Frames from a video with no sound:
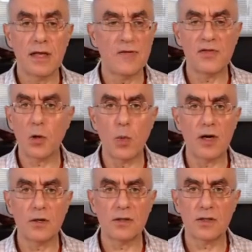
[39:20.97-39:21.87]
If there
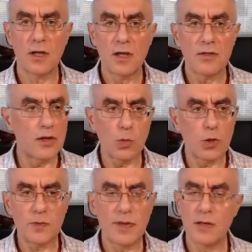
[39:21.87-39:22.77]
weren't, there
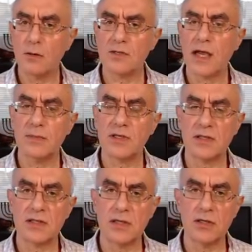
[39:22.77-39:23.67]
would be no times
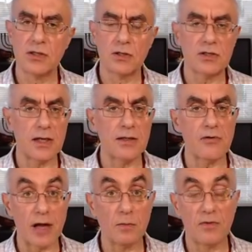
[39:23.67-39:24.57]
and seasons in the
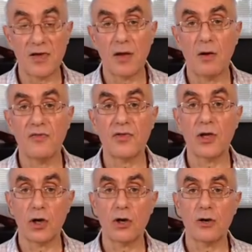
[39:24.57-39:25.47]
realm of
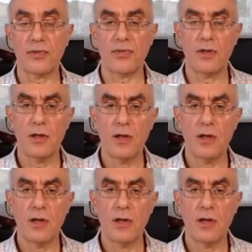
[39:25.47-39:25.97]
the earth.